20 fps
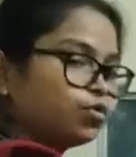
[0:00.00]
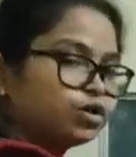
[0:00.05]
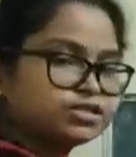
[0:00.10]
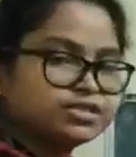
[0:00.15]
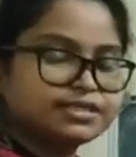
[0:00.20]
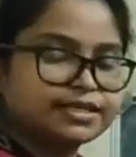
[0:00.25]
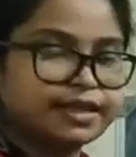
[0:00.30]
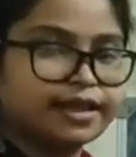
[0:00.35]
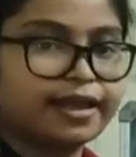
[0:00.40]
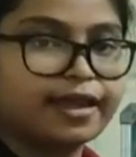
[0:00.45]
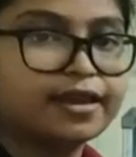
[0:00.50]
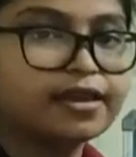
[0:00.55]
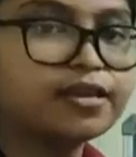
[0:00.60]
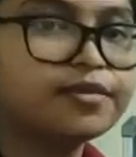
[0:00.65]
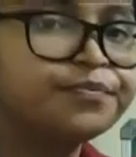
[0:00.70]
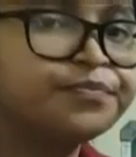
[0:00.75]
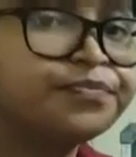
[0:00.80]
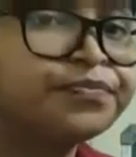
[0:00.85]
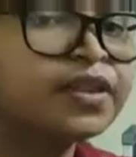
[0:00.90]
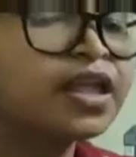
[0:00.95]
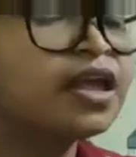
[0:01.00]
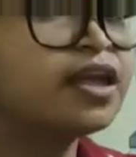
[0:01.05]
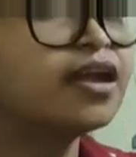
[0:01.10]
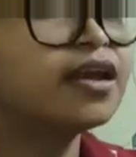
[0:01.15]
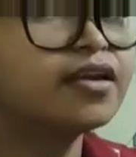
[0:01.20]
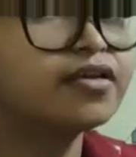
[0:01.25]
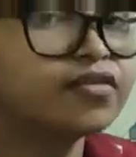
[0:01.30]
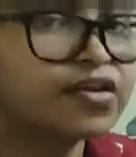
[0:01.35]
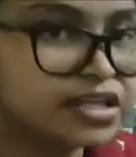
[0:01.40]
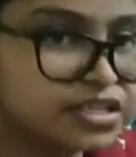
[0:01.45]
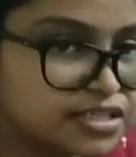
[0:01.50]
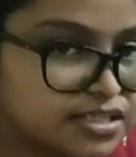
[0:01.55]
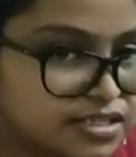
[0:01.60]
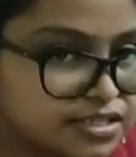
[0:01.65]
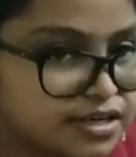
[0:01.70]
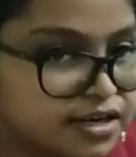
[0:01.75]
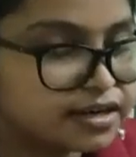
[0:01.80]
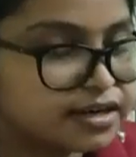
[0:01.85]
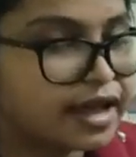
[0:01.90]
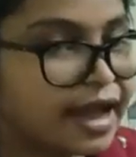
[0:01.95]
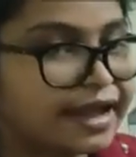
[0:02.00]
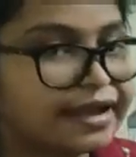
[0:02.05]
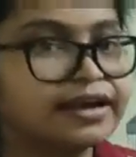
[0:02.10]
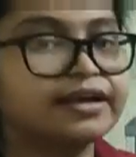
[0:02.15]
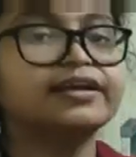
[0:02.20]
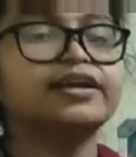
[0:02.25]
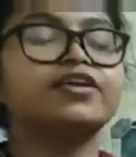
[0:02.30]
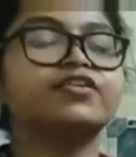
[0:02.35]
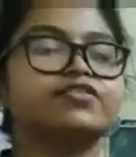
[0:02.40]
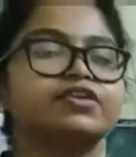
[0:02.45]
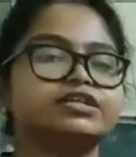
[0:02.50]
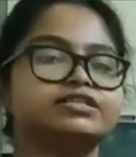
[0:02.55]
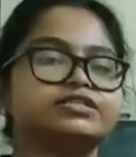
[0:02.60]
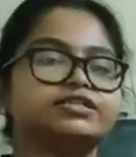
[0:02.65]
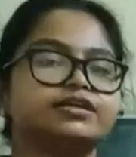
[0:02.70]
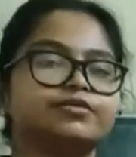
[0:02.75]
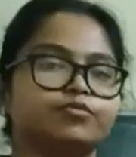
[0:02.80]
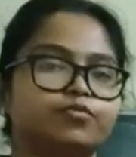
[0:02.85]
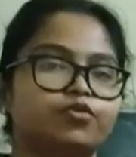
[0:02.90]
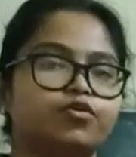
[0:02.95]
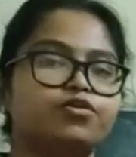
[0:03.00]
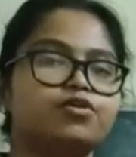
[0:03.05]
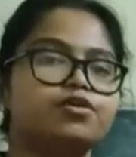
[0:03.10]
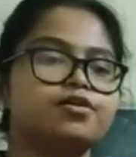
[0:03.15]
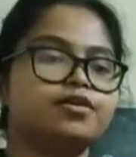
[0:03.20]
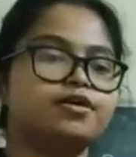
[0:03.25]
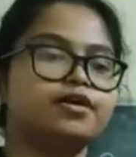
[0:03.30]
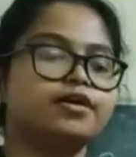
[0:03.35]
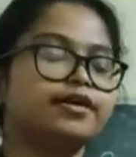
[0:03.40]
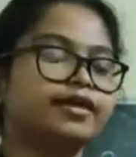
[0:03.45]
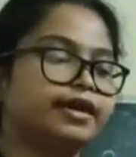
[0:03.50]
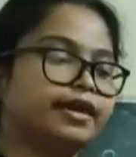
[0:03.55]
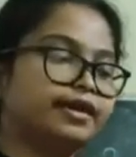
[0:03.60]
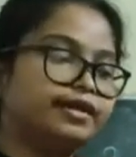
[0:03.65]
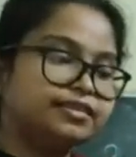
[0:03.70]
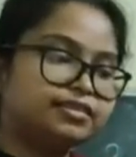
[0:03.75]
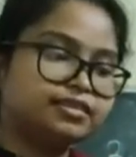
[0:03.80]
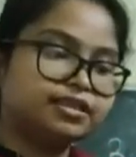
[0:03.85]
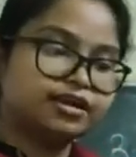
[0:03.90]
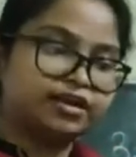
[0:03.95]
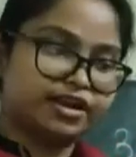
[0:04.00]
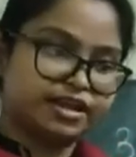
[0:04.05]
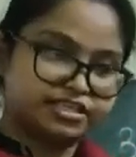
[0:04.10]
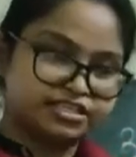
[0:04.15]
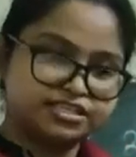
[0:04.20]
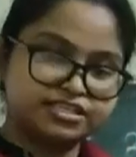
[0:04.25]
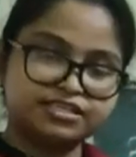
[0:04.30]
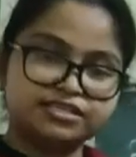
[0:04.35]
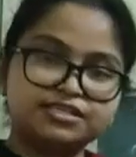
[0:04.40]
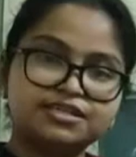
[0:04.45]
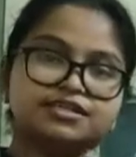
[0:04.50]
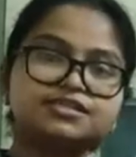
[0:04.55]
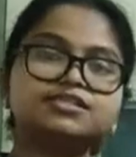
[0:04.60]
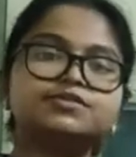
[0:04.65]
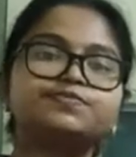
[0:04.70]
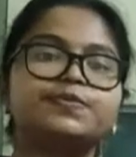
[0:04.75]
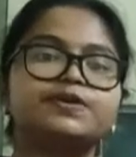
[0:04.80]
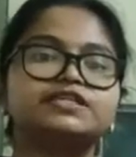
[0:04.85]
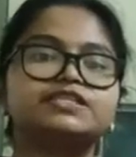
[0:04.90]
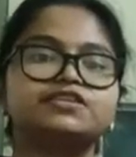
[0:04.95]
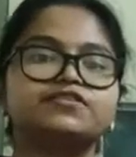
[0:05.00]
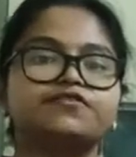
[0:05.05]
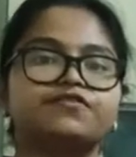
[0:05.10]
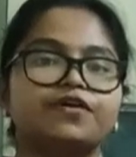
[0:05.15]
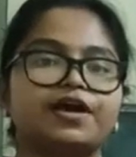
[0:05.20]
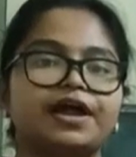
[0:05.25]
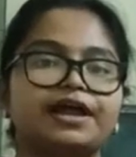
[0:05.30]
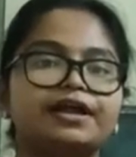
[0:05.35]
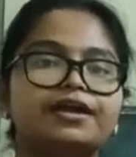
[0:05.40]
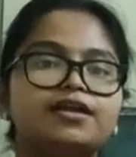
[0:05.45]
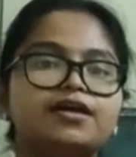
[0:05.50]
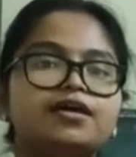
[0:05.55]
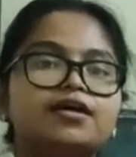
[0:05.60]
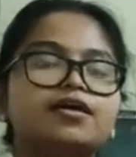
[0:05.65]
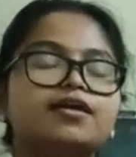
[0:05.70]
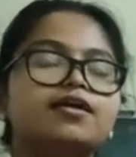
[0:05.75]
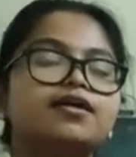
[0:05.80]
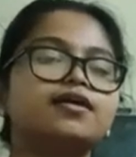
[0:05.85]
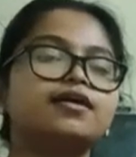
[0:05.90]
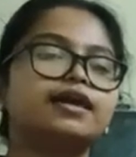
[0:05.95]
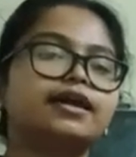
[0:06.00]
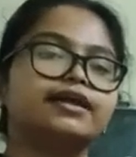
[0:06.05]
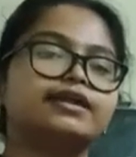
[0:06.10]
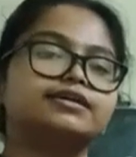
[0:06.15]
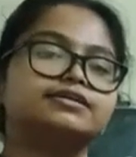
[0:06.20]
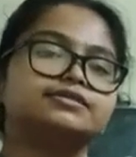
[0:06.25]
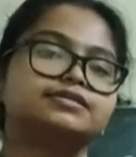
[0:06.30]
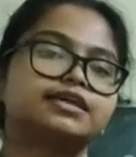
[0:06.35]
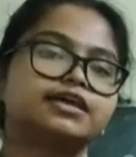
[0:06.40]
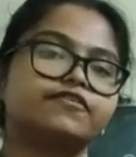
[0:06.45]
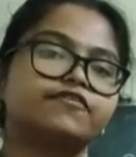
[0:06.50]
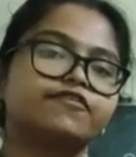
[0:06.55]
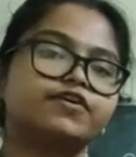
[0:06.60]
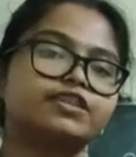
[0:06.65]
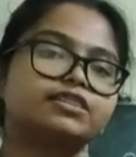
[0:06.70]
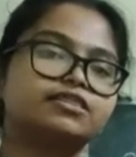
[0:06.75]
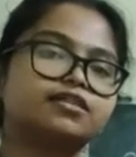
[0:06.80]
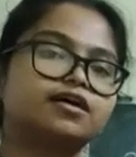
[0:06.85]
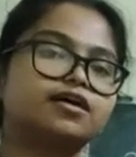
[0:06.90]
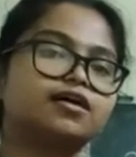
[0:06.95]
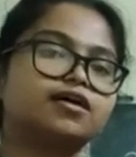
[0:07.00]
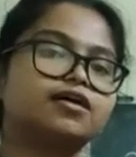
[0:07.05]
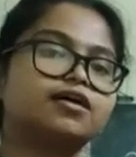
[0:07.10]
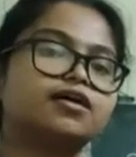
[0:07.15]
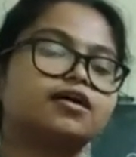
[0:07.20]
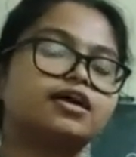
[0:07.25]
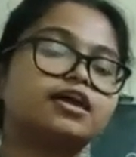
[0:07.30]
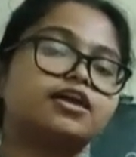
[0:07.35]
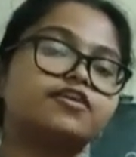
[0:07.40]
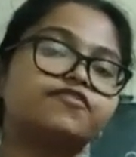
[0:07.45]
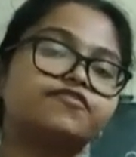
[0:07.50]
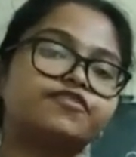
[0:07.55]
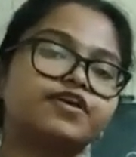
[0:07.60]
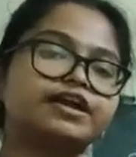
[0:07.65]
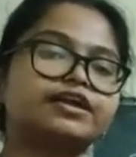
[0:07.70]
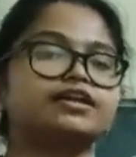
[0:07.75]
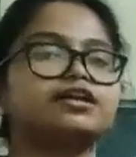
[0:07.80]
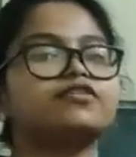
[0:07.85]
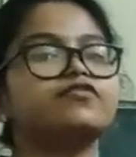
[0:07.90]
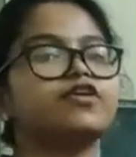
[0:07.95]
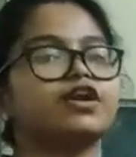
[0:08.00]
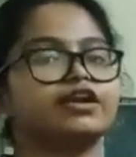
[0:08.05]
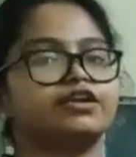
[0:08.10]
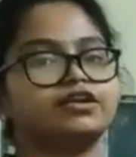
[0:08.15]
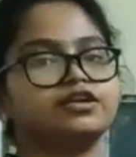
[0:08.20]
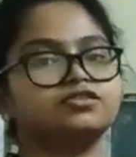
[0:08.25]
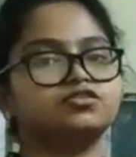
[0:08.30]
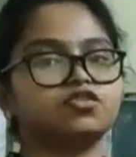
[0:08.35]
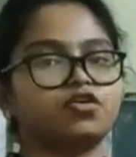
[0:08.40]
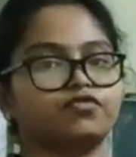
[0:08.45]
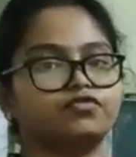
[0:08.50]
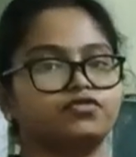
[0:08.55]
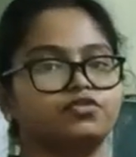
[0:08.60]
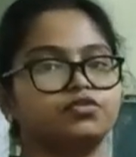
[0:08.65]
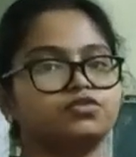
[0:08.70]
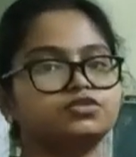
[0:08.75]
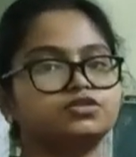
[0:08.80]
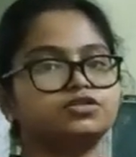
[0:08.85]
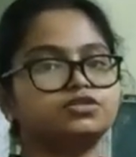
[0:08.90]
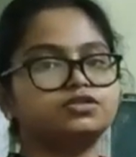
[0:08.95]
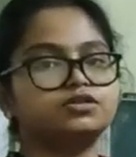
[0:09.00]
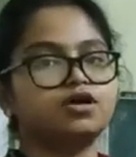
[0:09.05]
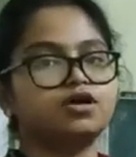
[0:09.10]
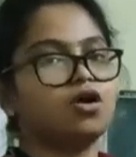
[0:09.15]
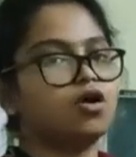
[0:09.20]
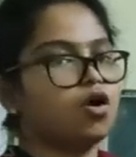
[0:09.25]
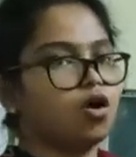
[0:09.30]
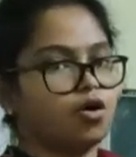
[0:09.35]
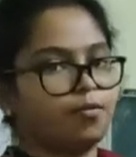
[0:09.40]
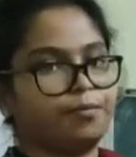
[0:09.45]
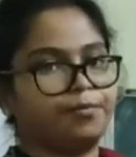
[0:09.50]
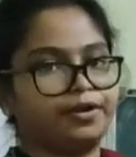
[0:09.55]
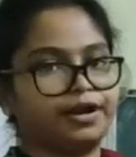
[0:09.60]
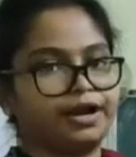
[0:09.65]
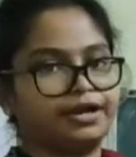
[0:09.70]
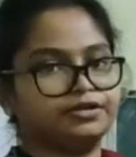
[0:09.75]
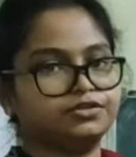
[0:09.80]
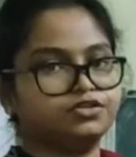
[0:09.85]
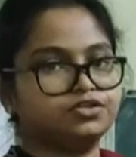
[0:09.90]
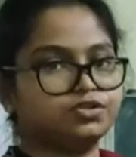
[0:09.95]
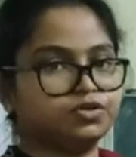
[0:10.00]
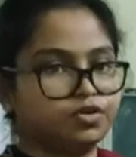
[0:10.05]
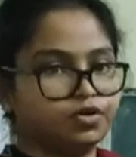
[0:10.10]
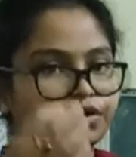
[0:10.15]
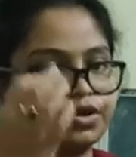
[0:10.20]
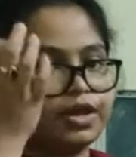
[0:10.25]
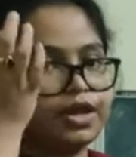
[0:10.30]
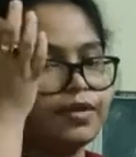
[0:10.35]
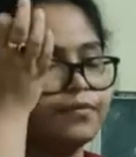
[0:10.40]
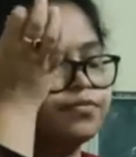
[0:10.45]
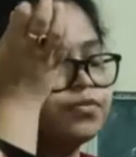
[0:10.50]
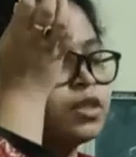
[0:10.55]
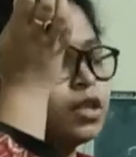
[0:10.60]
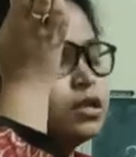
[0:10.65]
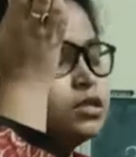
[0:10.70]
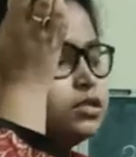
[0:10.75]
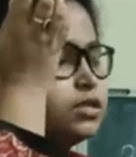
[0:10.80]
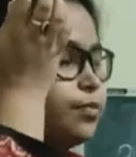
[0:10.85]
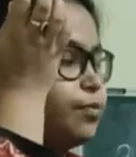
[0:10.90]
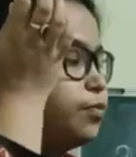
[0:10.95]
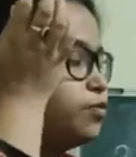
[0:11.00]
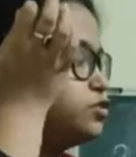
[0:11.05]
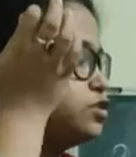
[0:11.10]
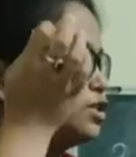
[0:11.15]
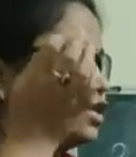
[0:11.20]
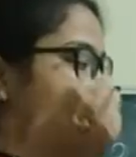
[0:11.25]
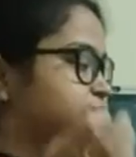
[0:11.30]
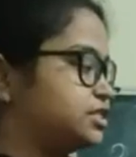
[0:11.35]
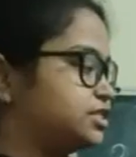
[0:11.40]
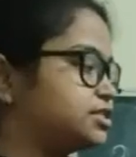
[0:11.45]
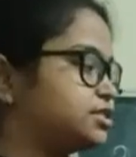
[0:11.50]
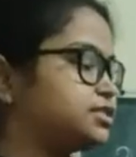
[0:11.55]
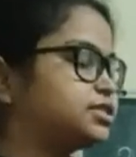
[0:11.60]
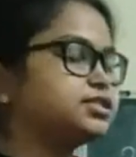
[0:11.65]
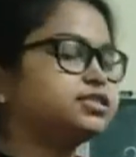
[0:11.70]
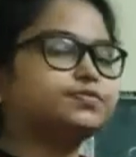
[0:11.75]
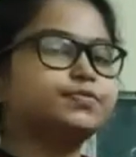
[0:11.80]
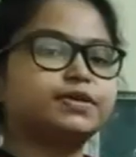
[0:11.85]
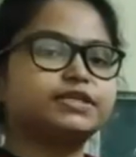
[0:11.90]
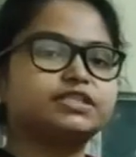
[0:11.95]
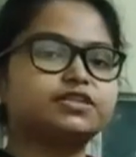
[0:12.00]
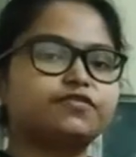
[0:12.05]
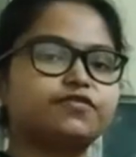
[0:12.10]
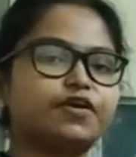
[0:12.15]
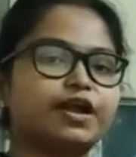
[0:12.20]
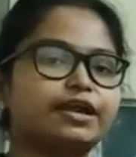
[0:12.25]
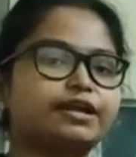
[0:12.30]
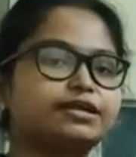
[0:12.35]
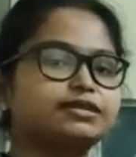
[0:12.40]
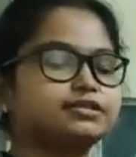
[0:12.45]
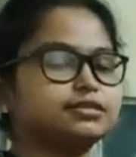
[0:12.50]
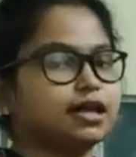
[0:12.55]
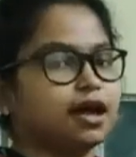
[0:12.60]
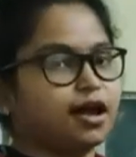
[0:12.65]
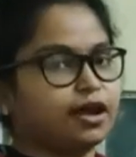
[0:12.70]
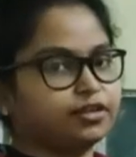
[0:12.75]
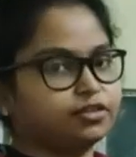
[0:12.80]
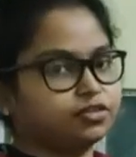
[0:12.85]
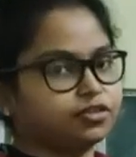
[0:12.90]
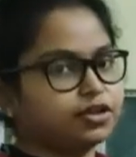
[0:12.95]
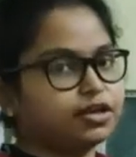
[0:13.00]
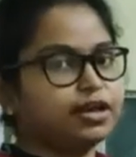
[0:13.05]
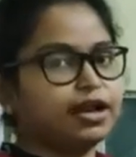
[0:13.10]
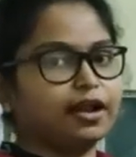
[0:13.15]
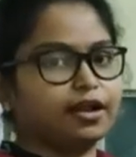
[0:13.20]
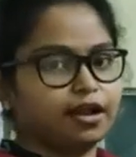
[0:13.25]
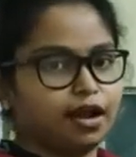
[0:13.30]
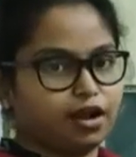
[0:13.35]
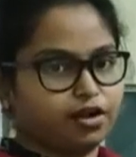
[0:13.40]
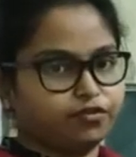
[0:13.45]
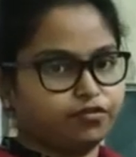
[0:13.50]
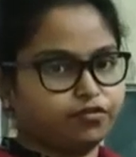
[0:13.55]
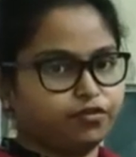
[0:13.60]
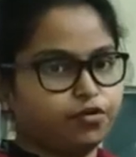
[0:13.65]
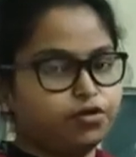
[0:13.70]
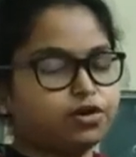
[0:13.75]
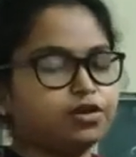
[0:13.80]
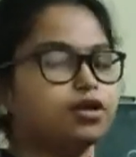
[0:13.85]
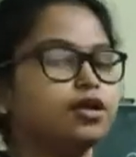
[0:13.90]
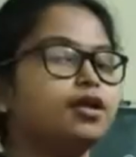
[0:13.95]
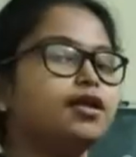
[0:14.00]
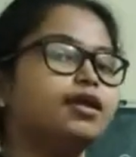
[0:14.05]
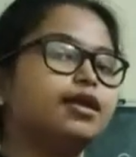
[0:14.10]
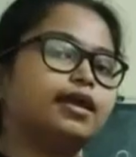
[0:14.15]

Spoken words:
once again. In register direct addressing mode, in the register specified, it is given the effective address of those operands. Okay. Suppose register specified is R3 and R4.